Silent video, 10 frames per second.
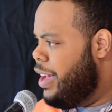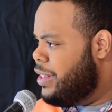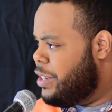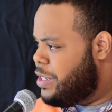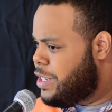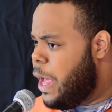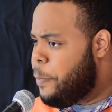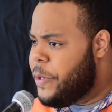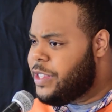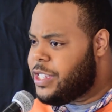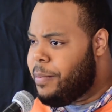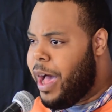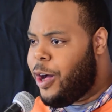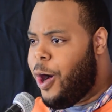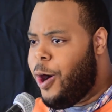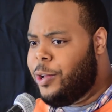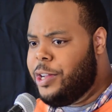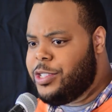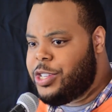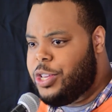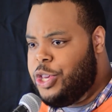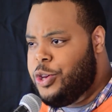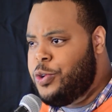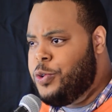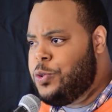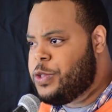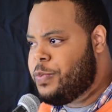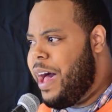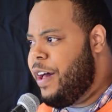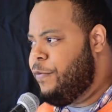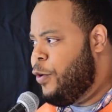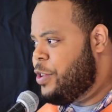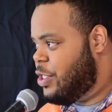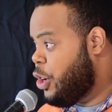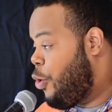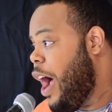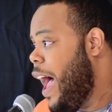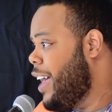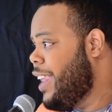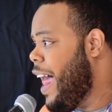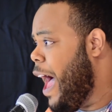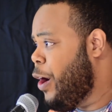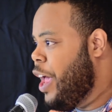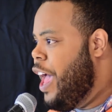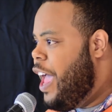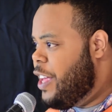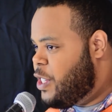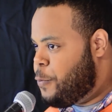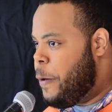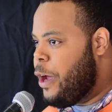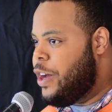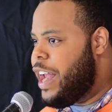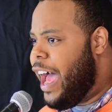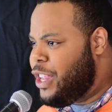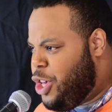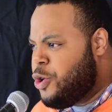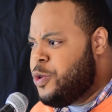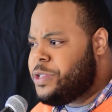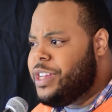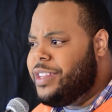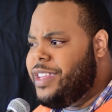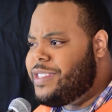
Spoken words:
to step into my calling, to use my voice to cry aloud and spare not, using this